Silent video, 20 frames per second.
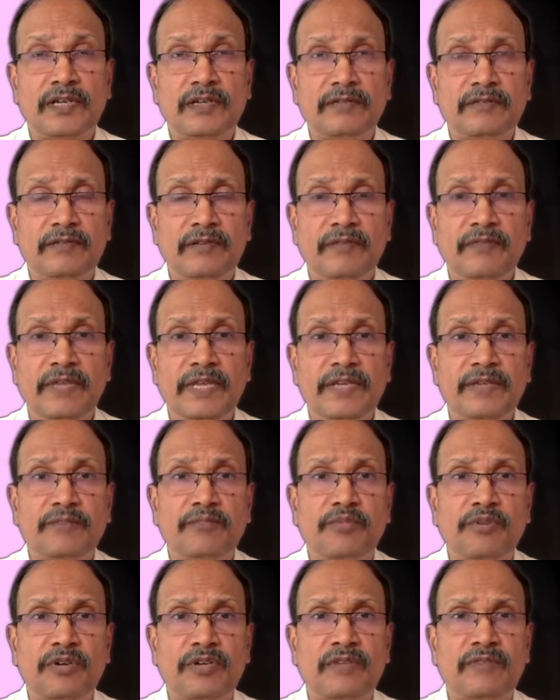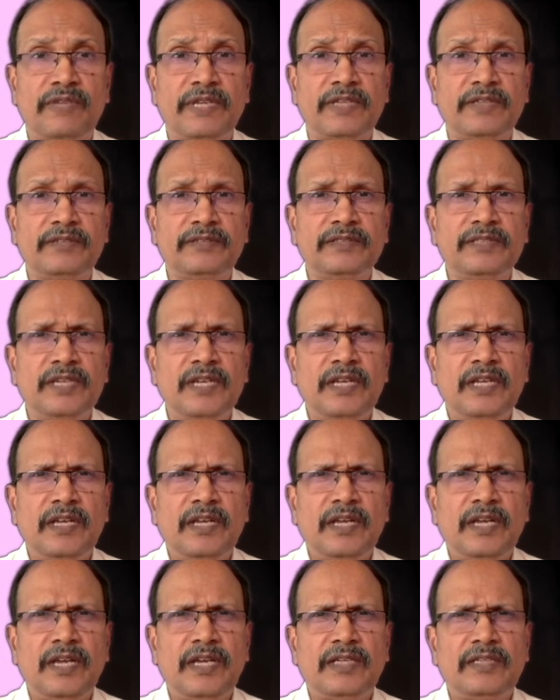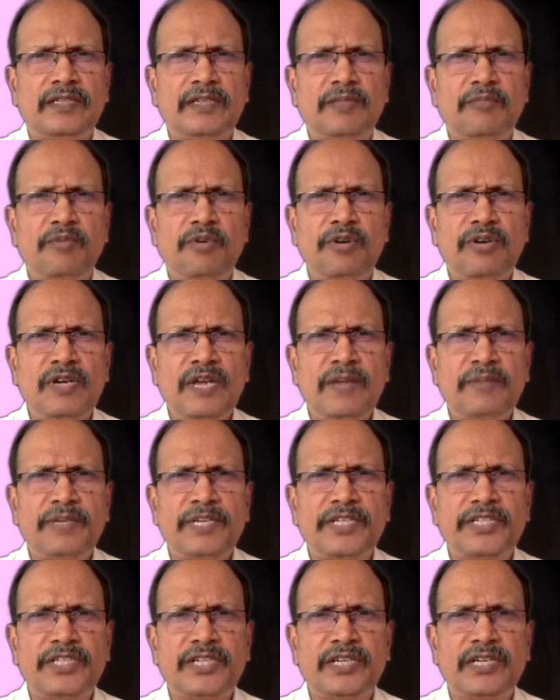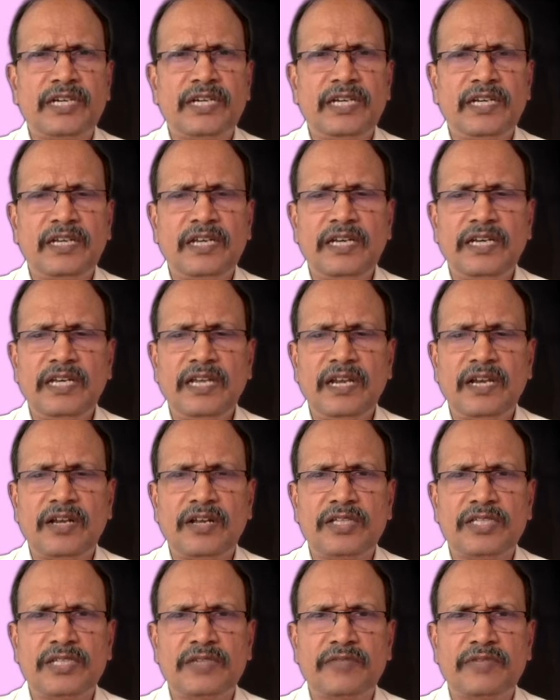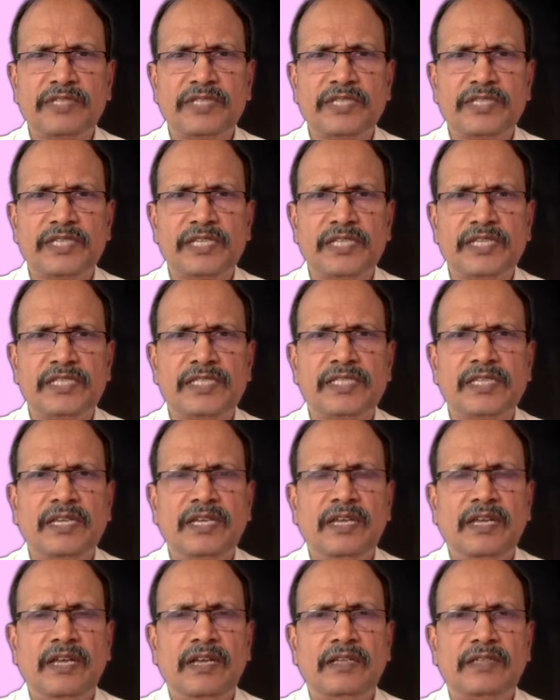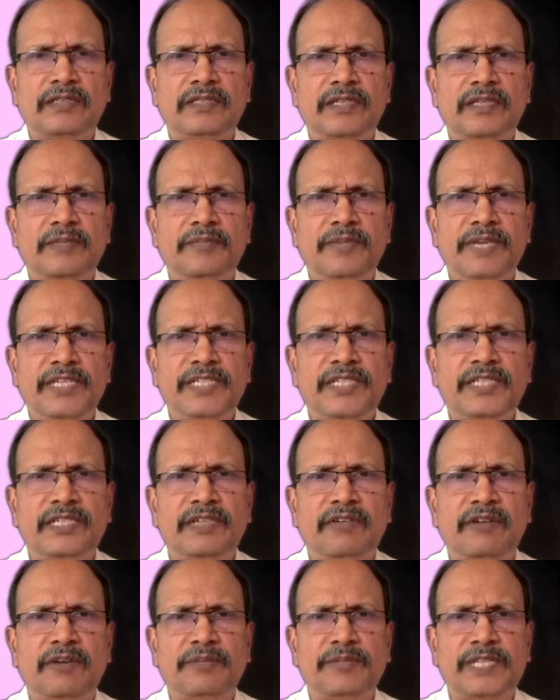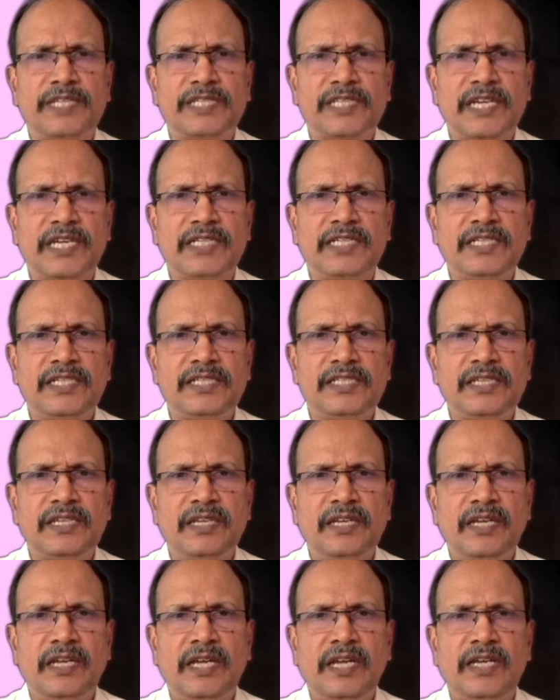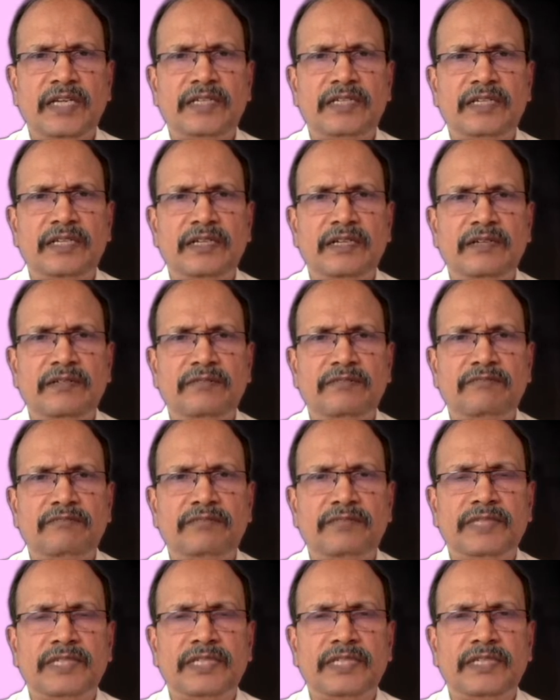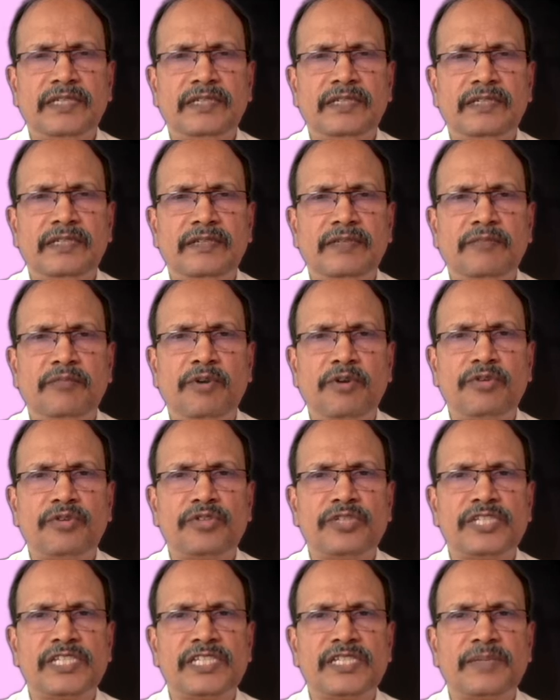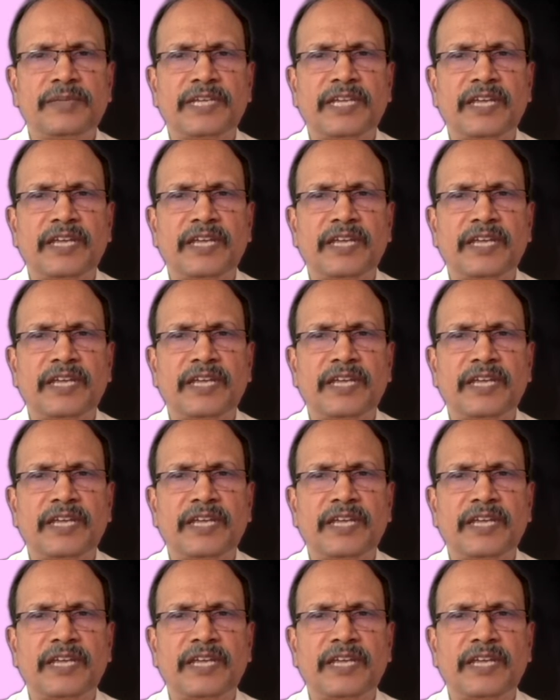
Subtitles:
vein. And portal hypertension clinical consequences is the patient develops ascites, and the portosystemic